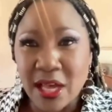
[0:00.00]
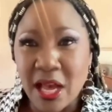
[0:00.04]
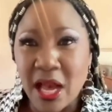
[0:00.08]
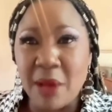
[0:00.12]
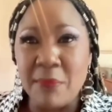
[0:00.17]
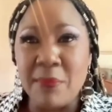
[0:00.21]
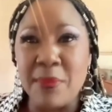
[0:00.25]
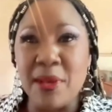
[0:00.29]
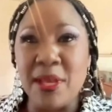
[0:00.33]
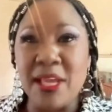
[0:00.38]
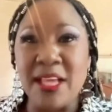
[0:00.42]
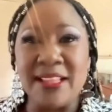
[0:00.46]

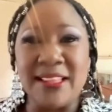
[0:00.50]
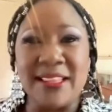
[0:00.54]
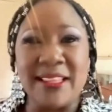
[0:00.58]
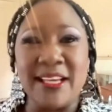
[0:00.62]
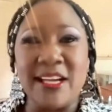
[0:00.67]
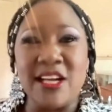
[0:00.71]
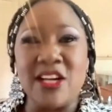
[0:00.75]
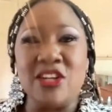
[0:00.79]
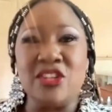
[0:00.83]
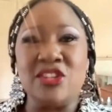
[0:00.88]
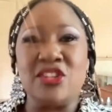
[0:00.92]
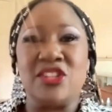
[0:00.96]
I mean,
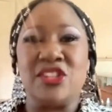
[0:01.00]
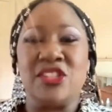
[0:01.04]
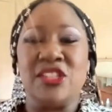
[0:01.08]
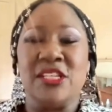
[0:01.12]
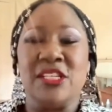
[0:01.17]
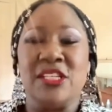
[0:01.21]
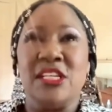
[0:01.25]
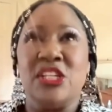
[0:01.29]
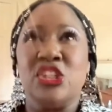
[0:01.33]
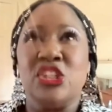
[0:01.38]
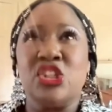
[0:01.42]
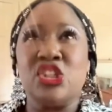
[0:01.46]
there's
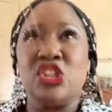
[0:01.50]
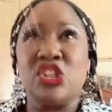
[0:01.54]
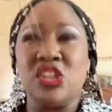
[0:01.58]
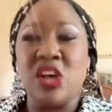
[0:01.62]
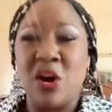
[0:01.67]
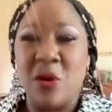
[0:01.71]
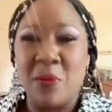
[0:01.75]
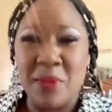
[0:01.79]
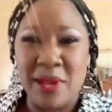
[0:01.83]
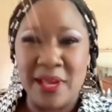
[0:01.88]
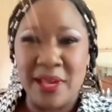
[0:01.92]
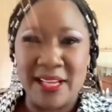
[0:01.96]

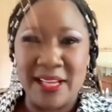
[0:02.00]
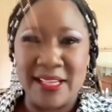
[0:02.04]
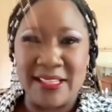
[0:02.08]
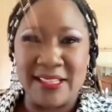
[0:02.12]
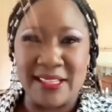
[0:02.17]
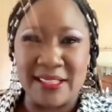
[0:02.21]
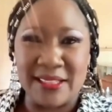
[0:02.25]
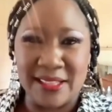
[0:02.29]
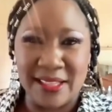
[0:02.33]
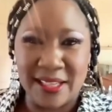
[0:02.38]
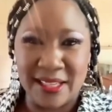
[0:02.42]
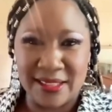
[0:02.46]
so many
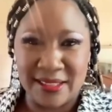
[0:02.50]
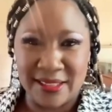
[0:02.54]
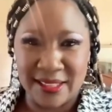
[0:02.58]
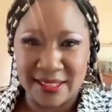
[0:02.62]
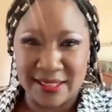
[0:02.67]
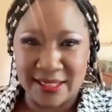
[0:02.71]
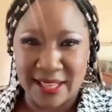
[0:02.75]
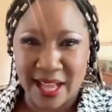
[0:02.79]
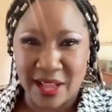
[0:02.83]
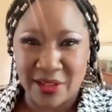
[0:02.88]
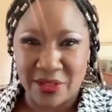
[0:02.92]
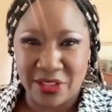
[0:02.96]

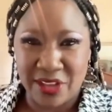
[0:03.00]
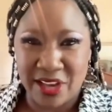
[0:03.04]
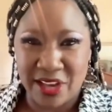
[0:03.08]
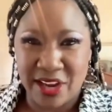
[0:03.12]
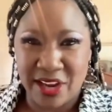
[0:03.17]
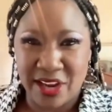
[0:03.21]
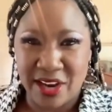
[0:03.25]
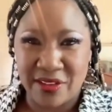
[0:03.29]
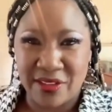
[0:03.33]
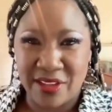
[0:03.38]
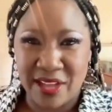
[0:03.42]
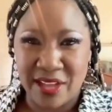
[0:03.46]
statistics out
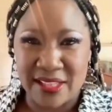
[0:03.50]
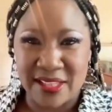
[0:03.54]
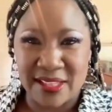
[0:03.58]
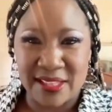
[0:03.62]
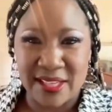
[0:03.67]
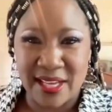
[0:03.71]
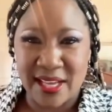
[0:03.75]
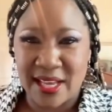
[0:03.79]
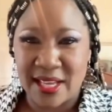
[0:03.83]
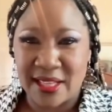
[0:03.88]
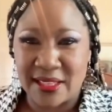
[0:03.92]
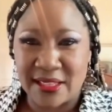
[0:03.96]
there that
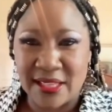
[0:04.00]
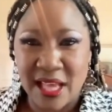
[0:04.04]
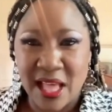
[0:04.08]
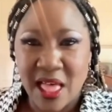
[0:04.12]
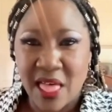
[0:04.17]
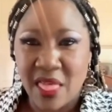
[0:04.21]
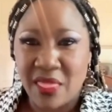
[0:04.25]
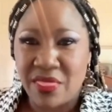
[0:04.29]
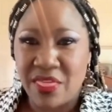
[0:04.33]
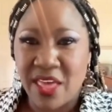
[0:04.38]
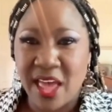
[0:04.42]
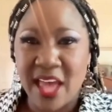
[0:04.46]
says
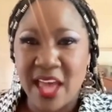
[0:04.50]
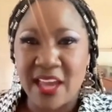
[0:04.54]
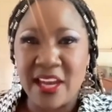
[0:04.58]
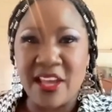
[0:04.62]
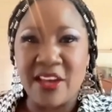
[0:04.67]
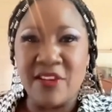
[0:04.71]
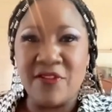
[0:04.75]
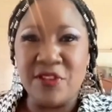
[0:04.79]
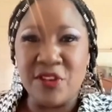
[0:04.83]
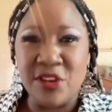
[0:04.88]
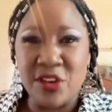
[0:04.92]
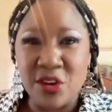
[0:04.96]
that
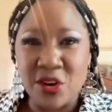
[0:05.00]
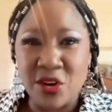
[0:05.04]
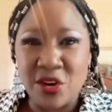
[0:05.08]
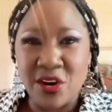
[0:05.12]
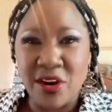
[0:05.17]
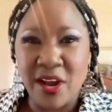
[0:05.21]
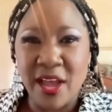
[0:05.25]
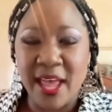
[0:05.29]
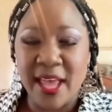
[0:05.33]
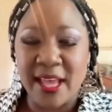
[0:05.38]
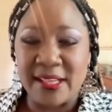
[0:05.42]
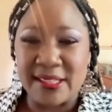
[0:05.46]
if
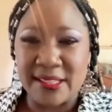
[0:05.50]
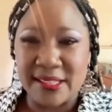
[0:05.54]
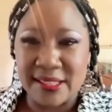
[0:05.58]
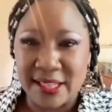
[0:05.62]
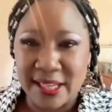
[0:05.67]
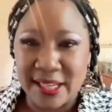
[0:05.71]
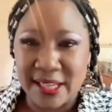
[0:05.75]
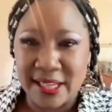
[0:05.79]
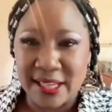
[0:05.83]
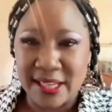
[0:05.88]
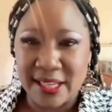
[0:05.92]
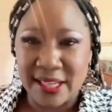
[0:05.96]
you're a
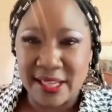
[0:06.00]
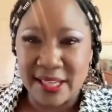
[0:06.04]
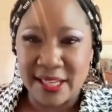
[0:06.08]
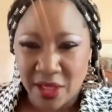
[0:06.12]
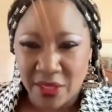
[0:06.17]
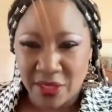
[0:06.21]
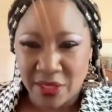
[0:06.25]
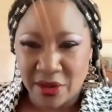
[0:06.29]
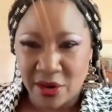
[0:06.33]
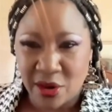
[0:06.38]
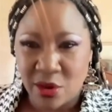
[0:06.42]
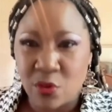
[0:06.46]
single
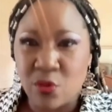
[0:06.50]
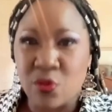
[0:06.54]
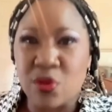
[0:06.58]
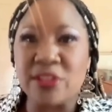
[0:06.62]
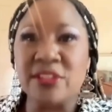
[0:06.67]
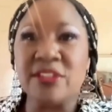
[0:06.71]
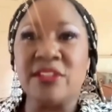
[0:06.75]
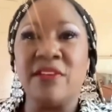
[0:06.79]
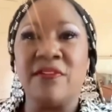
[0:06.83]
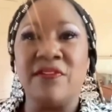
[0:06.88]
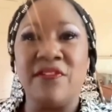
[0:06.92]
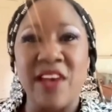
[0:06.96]
mother,
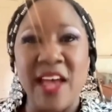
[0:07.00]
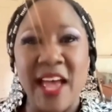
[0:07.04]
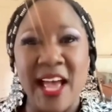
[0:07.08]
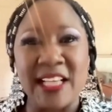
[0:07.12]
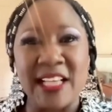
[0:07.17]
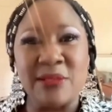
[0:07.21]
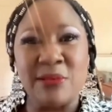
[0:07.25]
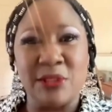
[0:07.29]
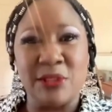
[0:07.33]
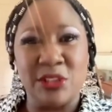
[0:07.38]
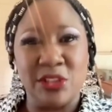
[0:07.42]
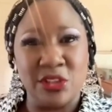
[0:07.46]
which the
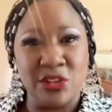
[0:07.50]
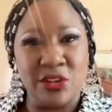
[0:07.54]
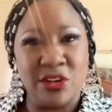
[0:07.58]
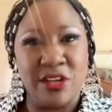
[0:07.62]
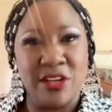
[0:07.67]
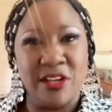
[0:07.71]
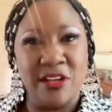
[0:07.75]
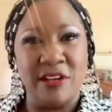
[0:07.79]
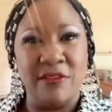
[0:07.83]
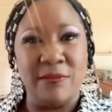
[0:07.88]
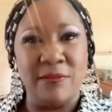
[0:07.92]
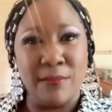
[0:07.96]
vast
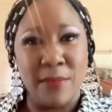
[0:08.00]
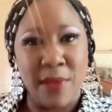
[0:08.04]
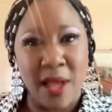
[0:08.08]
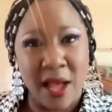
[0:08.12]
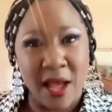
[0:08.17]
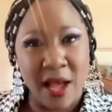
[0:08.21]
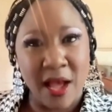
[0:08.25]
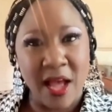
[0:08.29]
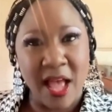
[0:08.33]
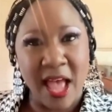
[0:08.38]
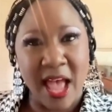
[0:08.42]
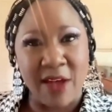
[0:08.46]
majority of
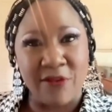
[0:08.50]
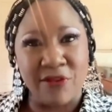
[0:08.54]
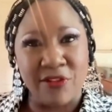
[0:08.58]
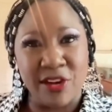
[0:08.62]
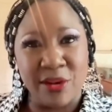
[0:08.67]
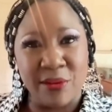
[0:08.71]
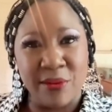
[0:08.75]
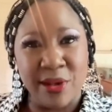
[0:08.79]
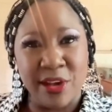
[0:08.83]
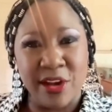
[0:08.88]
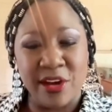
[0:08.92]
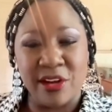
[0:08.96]

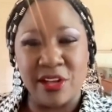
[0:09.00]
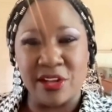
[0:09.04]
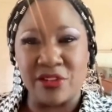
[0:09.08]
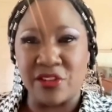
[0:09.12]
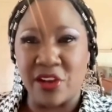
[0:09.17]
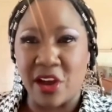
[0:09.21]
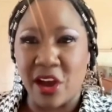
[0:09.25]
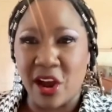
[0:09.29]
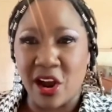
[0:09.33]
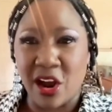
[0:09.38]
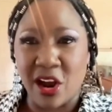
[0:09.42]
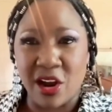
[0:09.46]

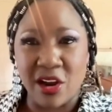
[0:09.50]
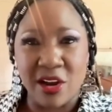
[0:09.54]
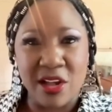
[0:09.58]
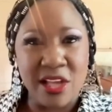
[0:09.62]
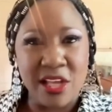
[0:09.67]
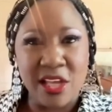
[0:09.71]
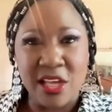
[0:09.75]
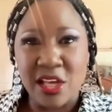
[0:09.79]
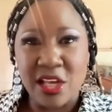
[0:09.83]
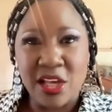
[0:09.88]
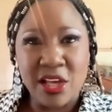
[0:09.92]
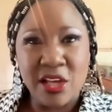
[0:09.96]
African-Americans are,
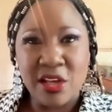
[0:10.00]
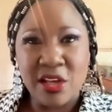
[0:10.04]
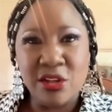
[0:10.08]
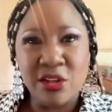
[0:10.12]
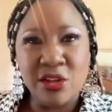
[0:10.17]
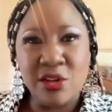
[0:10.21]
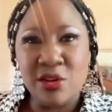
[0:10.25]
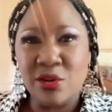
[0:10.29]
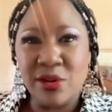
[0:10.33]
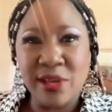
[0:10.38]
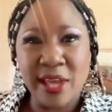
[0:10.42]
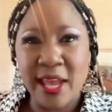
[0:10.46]

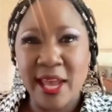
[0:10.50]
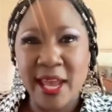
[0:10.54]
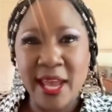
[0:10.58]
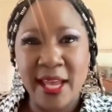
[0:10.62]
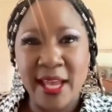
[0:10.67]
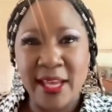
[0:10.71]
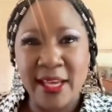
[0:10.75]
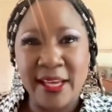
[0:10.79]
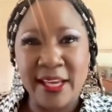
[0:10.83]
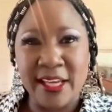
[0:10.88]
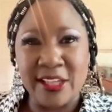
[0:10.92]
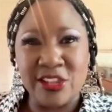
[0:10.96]
you
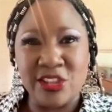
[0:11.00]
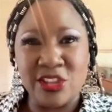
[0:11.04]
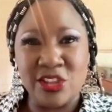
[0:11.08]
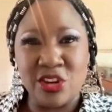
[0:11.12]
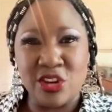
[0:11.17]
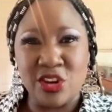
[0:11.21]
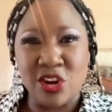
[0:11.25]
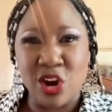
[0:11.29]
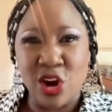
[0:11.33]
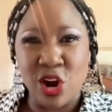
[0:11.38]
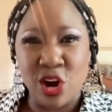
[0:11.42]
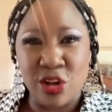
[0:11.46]
can't
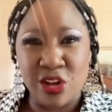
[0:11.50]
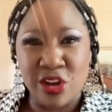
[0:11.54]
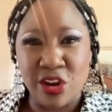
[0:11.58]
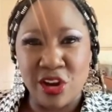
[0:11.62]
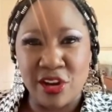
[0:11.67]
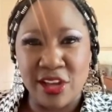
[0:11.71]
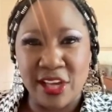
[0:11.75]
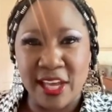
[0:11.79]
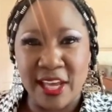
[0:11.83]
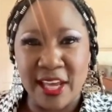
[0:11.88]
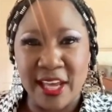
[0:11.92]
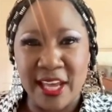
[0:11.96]
get
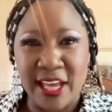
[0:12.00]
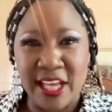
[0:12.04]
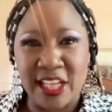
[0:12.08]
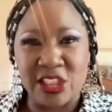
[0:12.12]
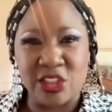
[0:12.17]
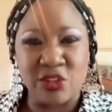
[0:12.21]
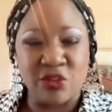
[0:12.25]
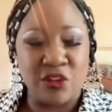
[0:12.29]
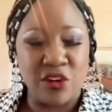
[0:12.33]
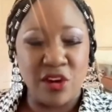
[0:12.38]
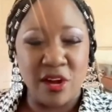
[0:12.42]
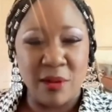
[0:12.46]
your
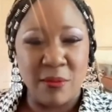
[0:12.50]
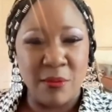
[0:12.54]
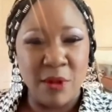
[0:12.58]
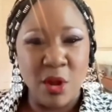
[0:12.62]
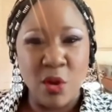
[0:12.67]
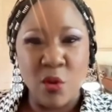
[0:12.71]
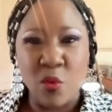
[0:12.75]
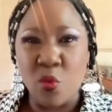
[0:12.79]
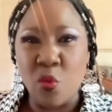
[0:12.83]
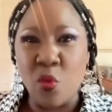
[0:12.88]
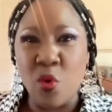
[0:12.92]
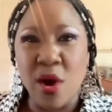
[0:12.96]
kids from
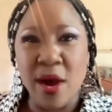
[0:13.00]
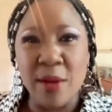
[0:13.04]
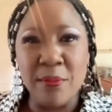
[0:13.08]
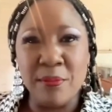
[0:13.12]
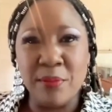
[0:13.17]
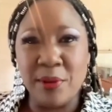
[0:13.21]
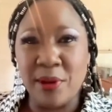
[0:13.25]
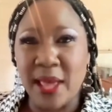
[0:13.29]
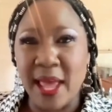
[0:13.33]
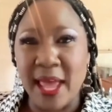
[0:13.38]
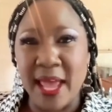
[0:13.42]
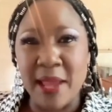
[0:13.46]

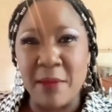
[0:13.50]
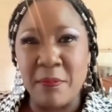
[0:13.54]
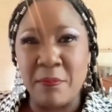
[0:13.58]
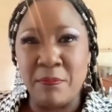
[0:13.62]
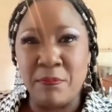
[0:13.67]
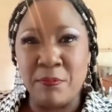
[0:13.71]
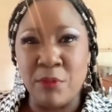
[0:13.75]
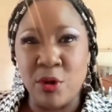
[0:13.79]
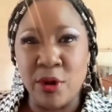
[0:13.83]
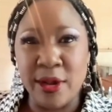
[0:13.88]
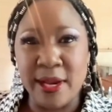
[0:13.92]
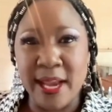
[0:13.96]
point
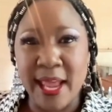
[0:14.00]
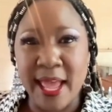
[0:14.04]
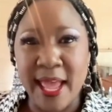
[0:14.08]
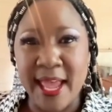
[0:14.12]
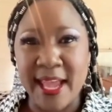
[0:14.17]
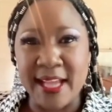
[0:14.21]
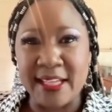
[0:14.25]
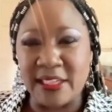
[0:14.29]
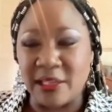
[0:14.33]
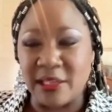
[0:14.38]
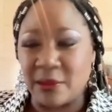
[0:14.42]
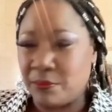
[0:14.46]

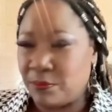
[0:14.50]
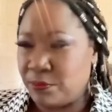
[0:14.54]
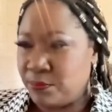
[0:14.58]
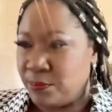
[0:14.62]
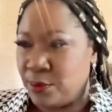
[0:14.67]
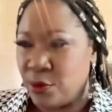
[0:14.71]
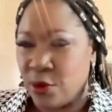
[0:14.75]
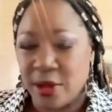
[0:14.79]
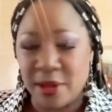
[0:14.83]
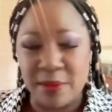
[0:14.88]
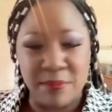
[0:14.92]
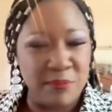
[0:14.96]
A to
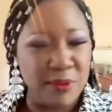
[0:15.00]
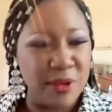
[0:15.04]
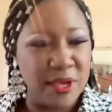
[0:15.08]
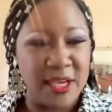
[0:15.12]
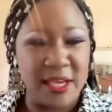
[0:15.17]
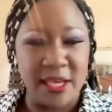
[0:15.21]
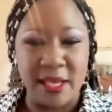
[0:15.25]
point